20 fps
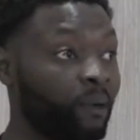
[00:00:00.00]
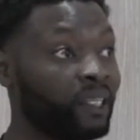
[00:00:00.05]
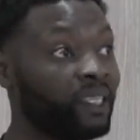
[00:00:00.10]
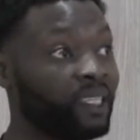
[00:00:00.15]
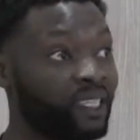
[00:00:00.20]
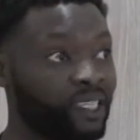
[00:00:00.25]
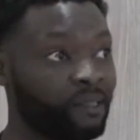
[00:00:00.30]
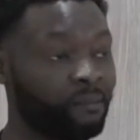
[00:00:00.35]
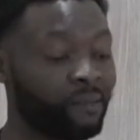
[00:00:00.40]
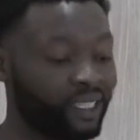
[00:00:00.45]
But I
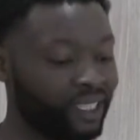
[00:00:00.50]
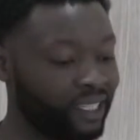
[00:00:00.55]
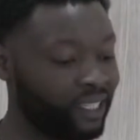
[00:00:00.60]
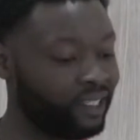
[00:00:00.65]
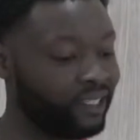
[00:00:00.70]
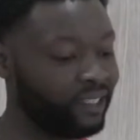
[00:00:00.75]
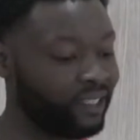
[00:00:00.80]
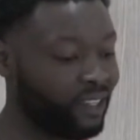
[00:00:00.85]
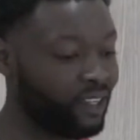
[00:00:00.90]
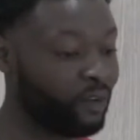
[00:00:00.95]
said to my
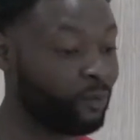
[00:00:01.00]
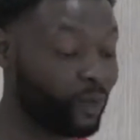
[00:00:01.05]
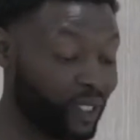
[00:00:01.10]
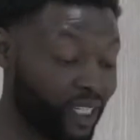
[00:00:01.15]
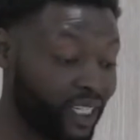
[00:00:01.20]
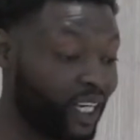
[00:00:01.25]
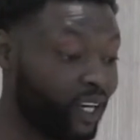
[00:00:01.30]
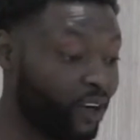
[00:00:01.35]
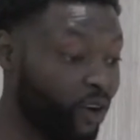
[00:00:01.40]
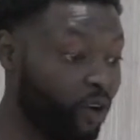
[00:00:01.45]
dad, when
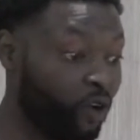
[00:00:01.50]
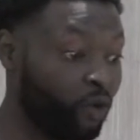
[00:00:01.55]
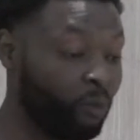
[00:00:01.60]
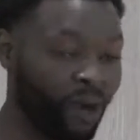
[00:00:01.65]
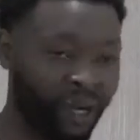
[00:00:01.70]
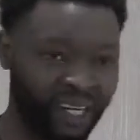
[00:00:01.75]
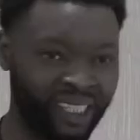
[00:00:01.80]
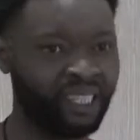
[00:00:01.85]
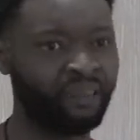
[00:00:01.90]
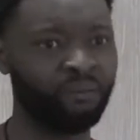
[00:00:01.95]
I get
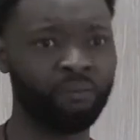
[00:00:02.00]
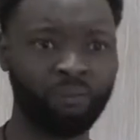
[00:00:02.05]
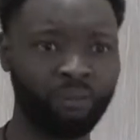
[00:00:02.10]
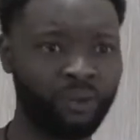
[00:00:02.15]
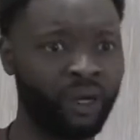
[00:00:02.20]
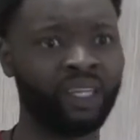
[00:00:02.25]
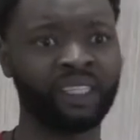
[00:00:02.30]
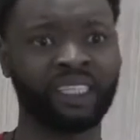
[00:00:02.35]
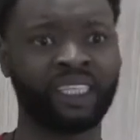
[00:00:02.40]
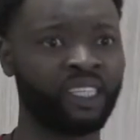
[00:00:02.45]
home, I'm
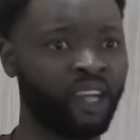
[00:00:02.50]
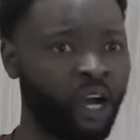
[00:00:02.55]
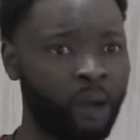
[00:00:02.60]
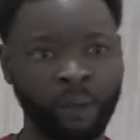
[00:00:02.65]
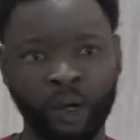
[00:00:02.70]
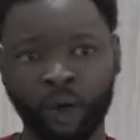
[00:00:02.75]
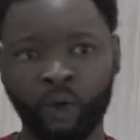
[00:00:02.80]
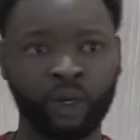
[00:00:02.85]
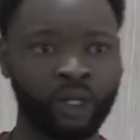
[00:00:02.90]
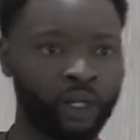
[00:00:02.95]
going to start
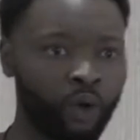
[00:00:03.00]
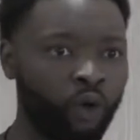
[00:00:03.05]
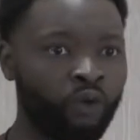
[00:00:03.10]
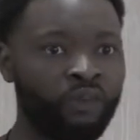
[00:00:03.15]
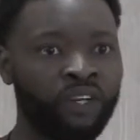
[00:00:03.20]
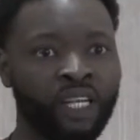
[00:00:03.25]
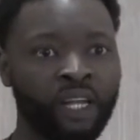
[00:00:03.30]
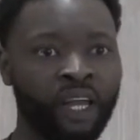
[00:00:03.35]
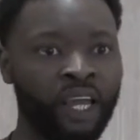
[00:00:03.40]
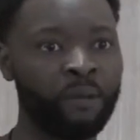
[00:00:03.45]
my own
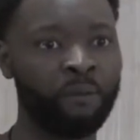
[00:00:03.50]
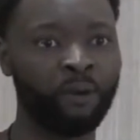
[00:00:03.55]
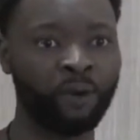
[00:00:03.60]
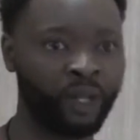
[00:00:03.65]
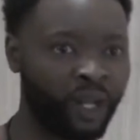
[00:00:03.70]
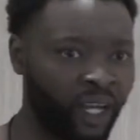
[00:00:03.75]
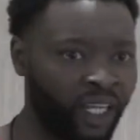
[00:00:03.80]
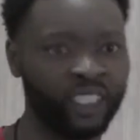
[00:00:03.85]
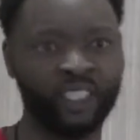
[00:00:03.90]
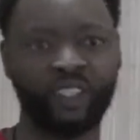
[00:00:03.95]
clothing label,
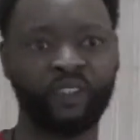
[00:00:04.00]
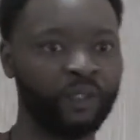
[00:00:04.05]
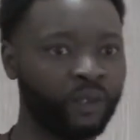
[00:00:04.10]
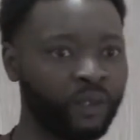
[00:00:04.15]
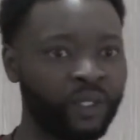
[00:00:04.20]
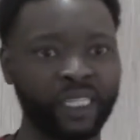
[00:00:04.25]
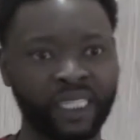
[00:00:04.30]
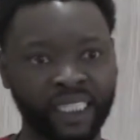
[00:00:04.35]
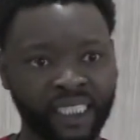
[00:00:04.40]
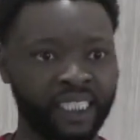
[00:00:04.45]
and I'm going to
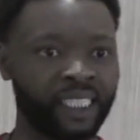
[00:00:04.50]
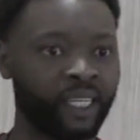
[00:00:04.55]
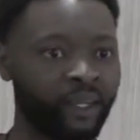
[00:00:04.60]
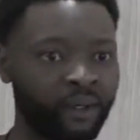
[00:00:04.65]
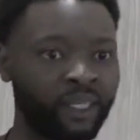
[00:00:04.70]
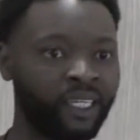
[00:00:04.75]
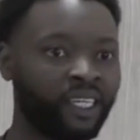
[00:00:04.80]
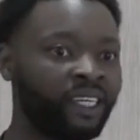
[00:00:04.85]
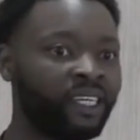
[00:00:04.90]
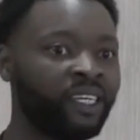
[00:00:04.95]
do this, and
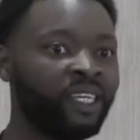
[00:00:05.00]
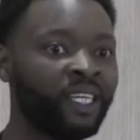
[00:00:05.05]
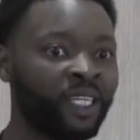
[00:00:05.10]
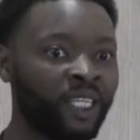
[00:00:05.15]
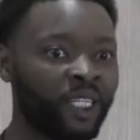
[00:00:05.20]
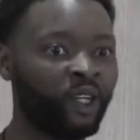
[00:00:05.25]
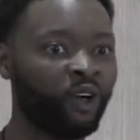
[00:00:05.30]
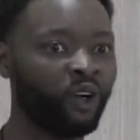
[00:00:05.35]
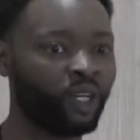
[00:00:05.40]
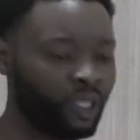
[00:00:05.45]
I'm
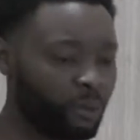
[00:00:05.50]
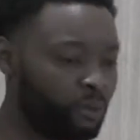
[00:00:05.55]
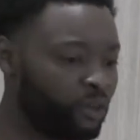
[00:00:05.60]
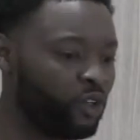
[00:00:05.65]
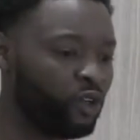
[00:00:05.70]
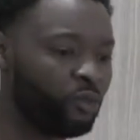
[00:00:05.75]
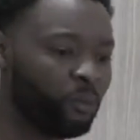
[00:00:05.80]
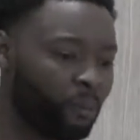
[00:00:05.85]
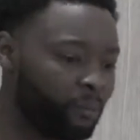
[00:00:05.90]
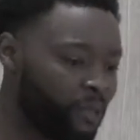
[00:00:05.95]
going to
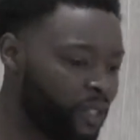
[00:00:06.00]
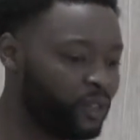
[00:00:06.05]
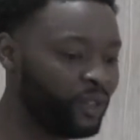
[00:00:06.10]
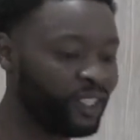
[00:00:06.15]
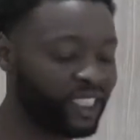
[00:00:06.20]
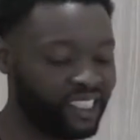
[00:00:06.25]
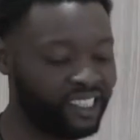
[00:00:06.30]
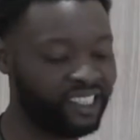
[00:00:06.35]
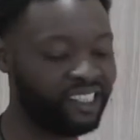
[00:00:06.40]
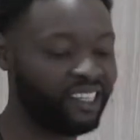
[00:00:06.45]
do my
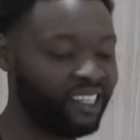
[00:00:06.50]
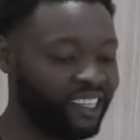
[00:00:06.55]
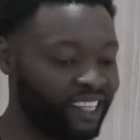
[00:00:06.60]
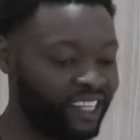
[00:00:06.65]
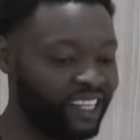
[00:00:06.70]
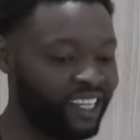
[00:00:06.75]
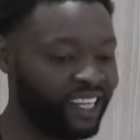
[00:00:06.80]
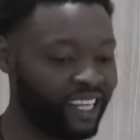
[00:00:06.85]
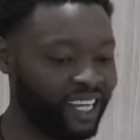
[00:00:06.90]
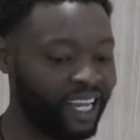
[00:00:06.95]
music.